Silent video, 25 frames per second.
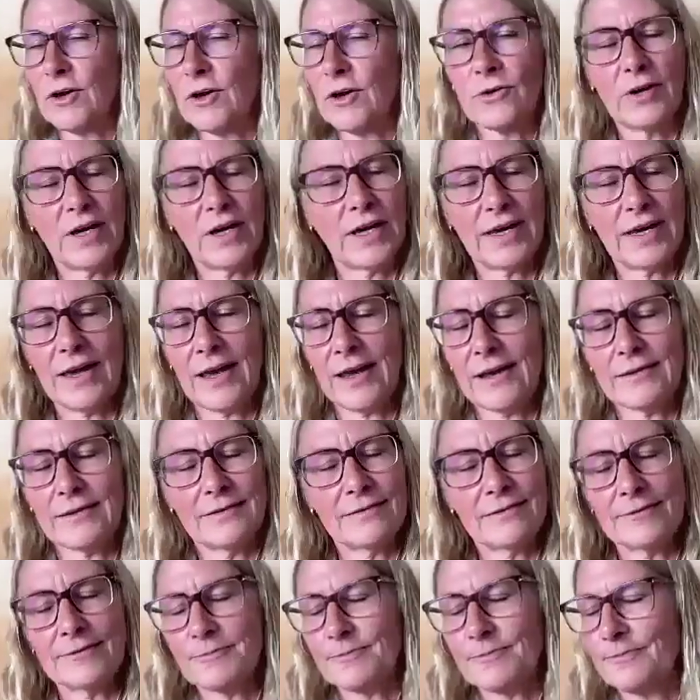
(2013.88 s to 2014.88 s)
no, I
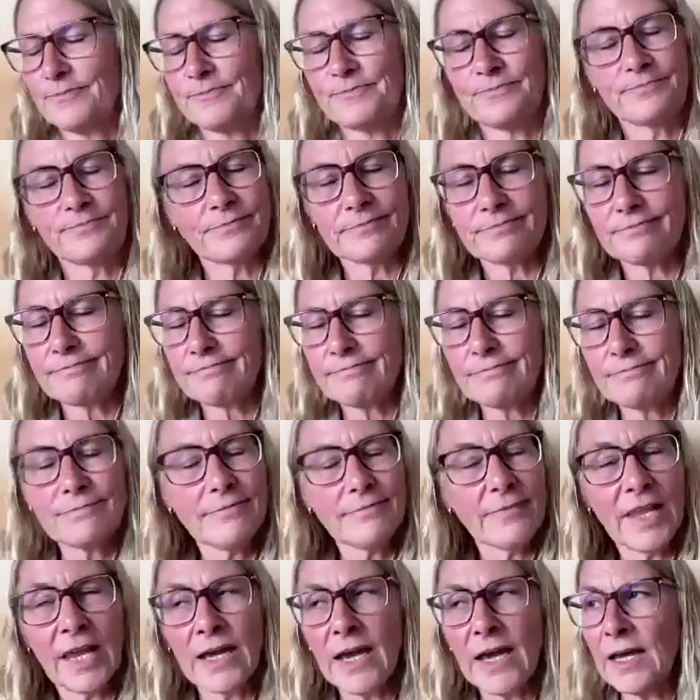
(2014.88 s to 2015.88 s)
can't.
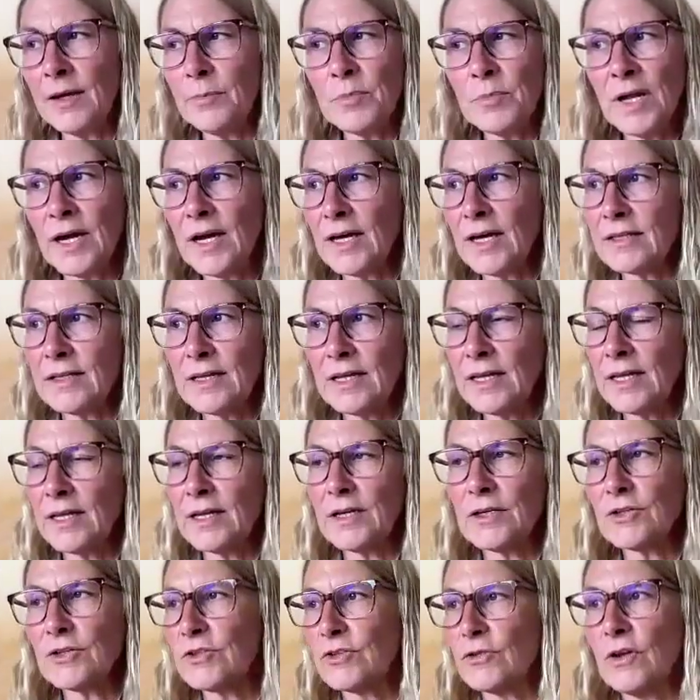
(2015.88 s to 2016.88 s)
I'm not
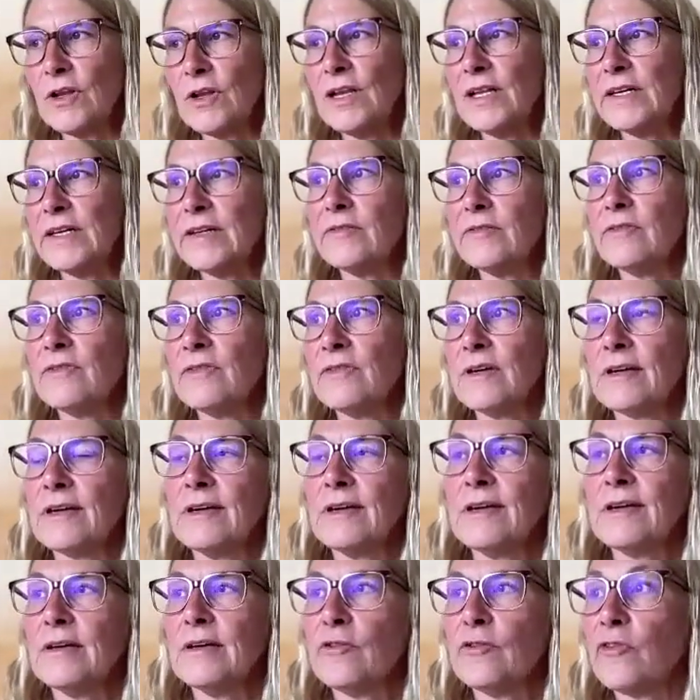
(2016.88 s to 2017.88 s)
here to live
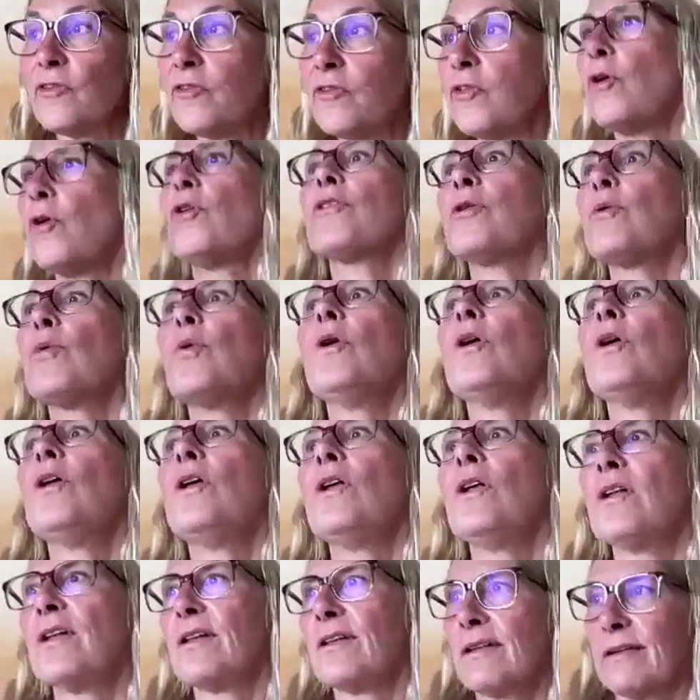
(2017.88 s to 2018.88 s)
for the
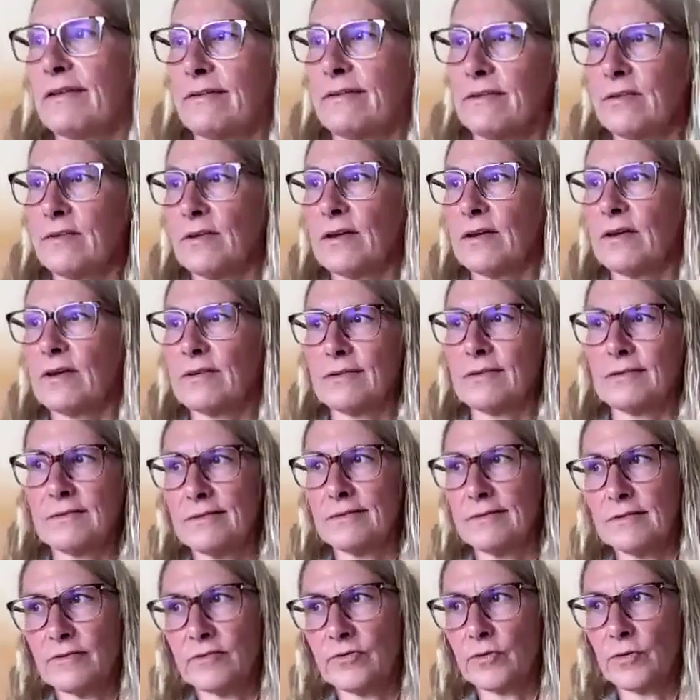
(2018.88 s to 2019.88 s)
world,
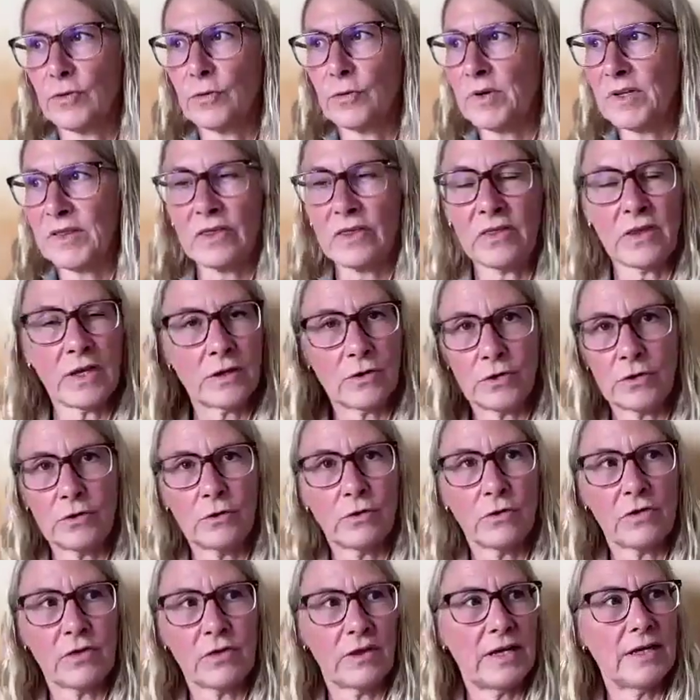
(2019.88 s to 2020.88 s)
for
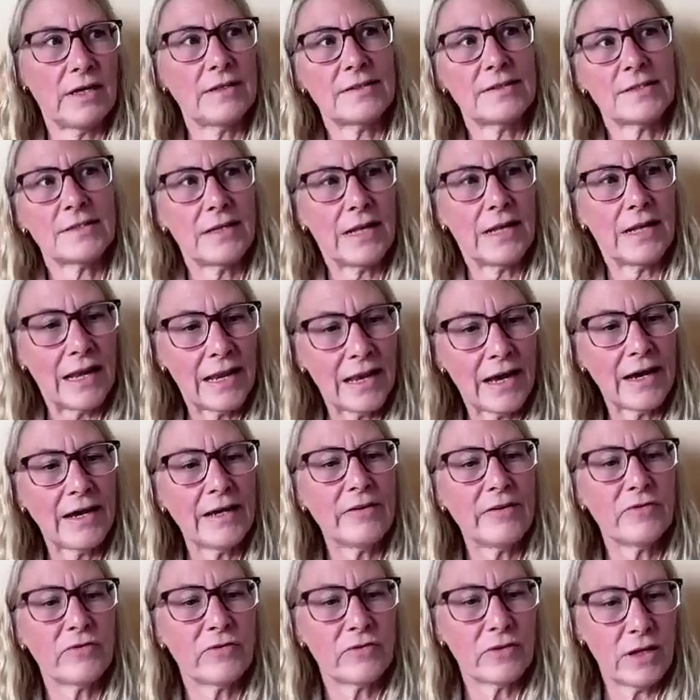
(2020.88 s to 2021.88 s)
material things.
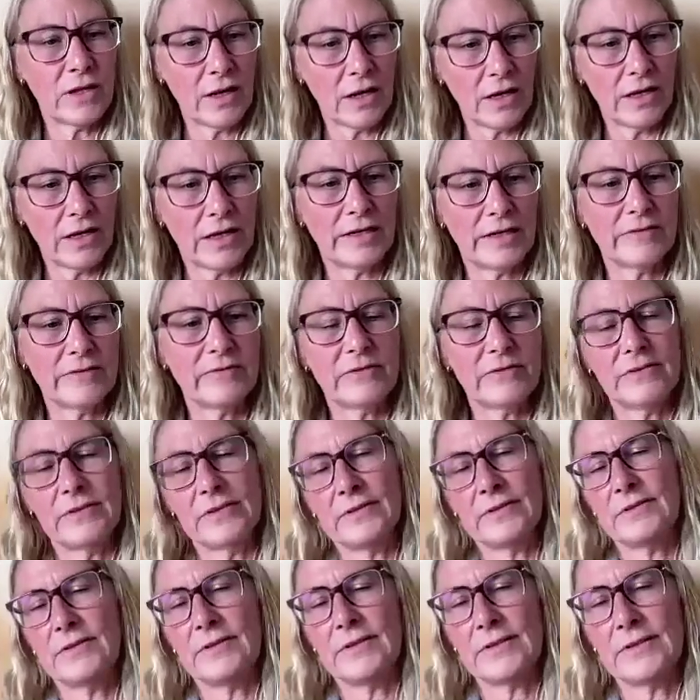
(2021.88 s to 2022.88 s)
Life and love
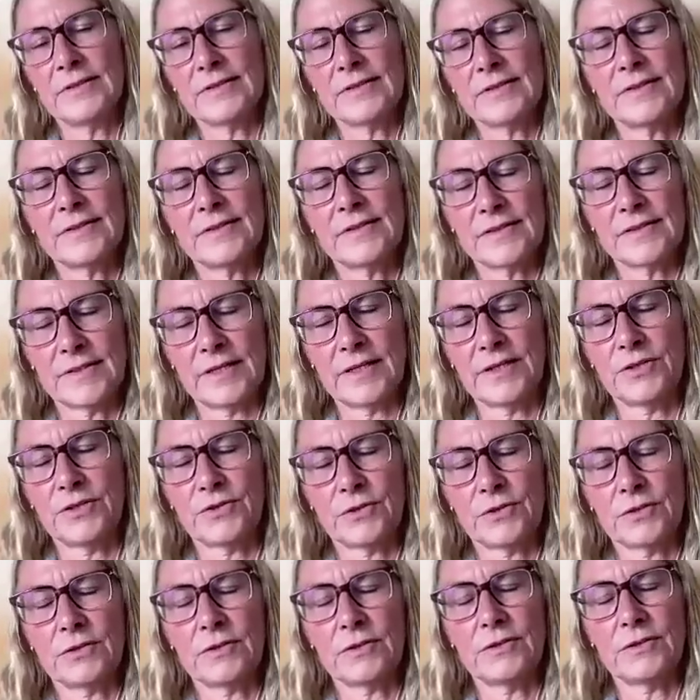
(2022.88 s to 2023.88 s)
is the
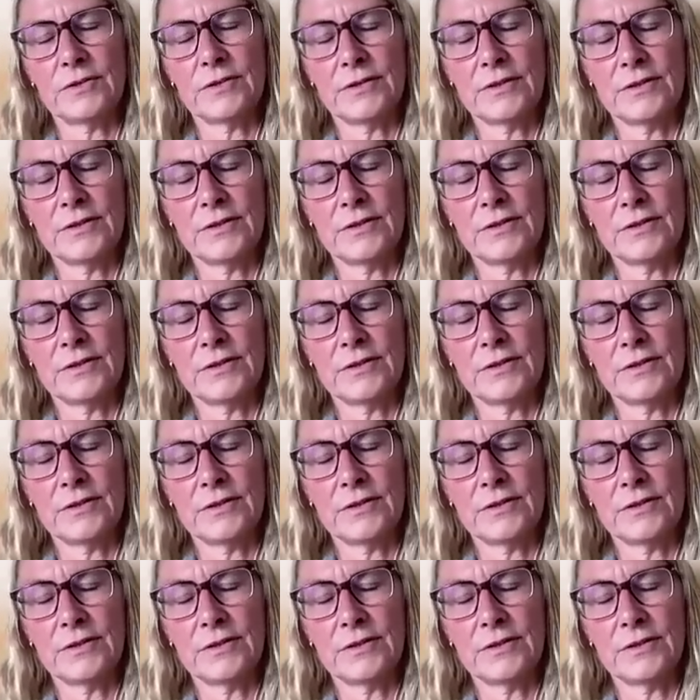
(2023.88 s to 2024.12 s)
center